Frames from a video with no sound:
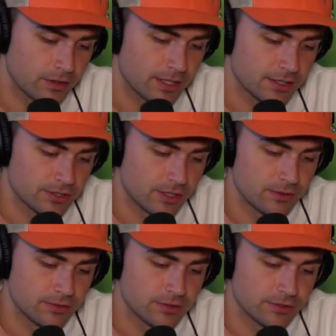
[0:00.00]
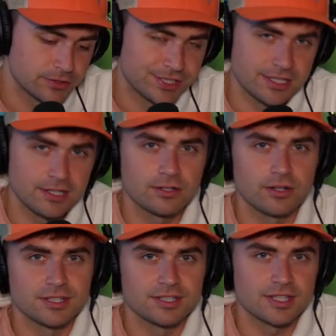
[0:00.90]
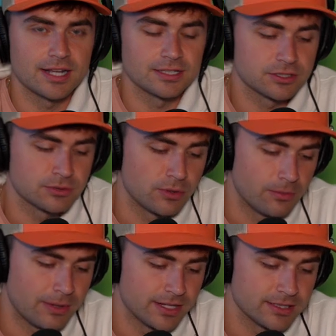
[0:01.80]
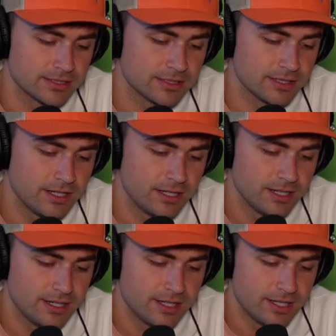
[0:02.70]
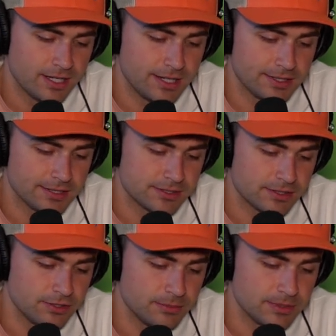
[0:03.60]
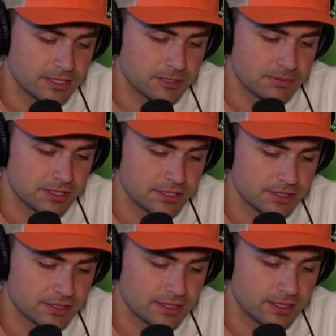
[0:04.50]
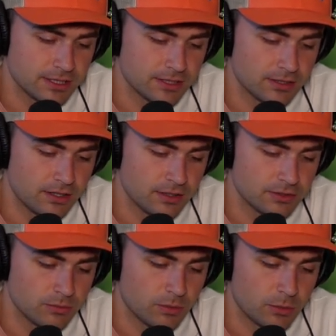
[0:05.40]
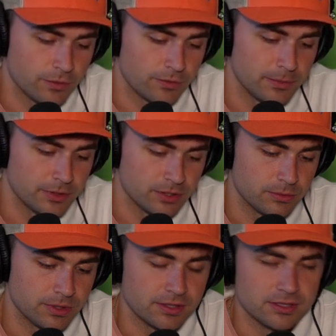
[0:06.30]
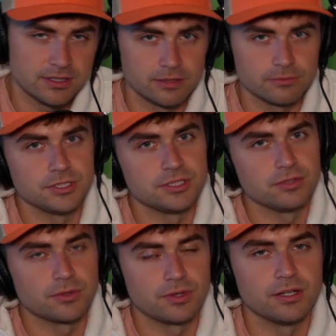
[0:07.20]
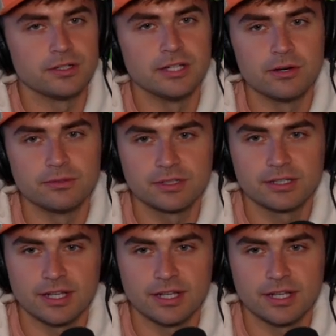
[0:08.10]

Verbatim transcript: Okay, so there's this thing called the status quo bias, and it's the human disposition to cling onto what we're familiar with instead of reaching for the unknown.